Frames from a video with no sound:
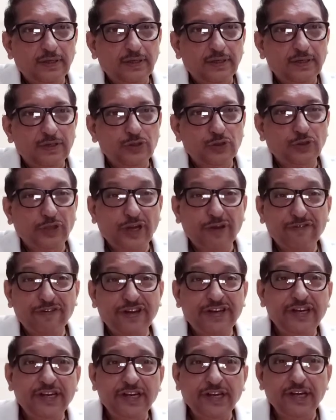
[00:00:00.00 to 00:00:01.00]
So they are
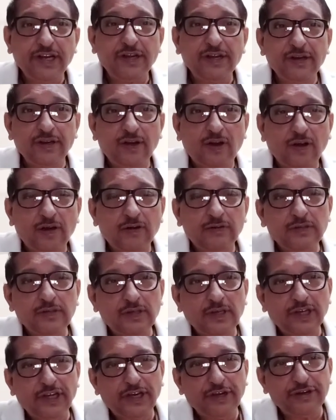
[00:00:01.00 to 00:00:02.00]
very keen on
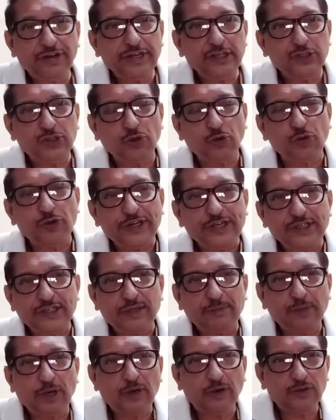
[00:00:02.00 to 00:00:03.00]
hearing stories
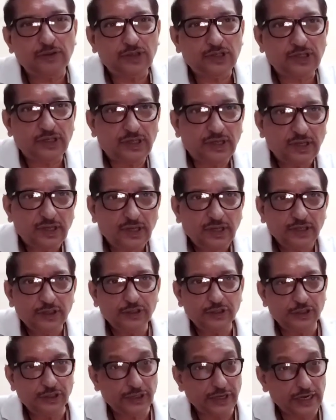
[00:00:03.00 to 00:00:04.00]
about
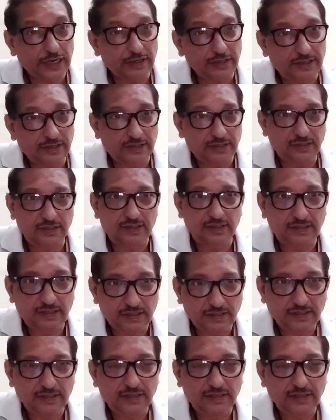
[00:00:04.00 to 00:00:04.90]
their elders.